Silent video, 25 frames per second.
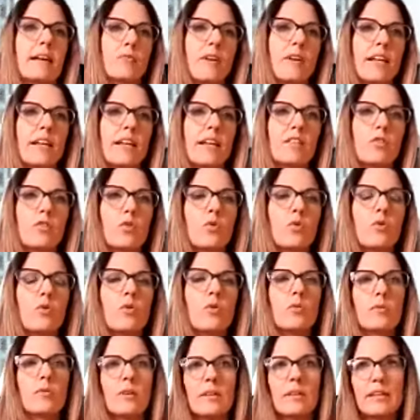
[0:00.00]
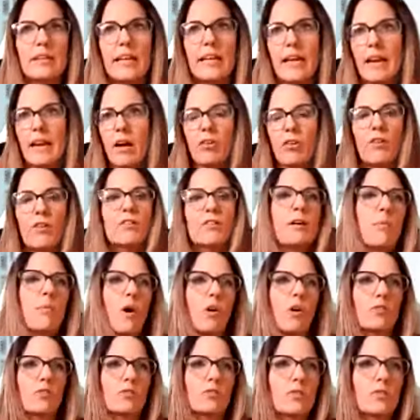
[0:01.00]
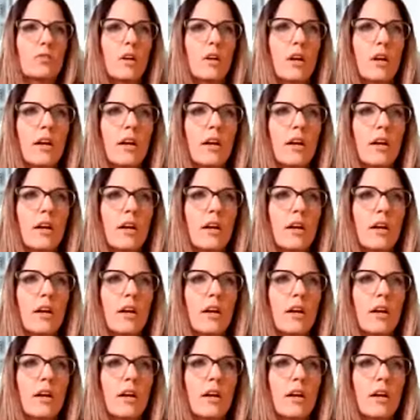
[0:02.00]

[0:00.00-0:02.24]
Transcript: We need to get out of the box.